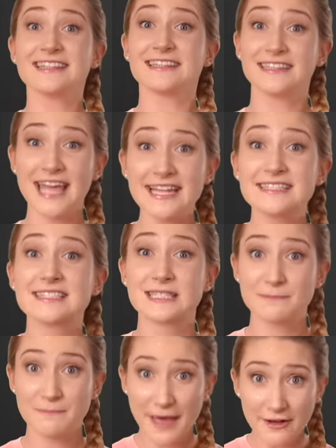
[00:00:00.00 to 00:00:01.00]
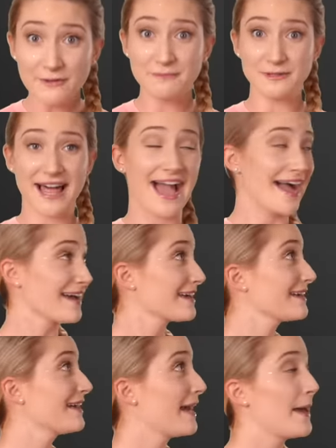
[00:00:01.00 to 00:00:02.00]
Let's spell black.
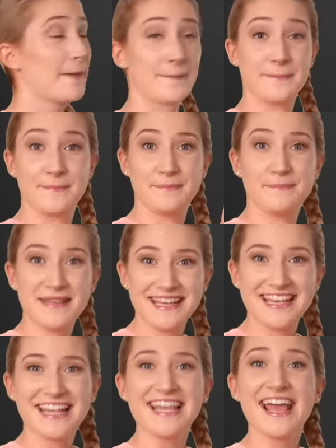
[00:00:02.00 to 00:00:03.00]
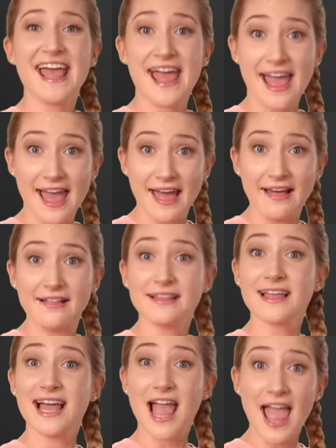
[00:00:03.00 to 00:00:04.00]
B
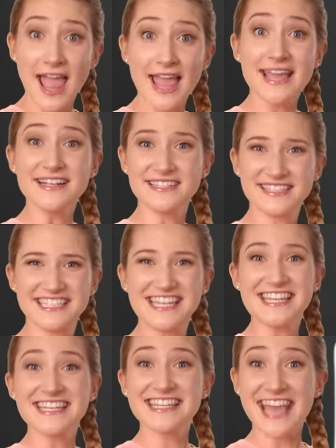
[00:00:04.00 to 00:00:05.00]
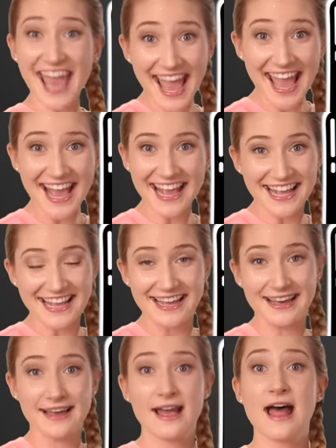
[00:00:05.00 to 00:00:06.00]
L A C K.
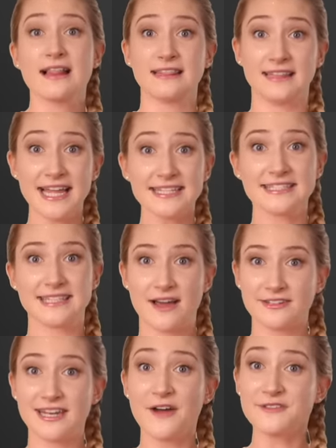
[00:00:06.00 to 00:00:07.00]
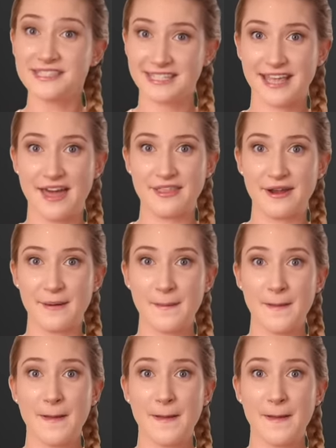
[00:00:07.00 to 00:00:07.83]
Let's sound it out together.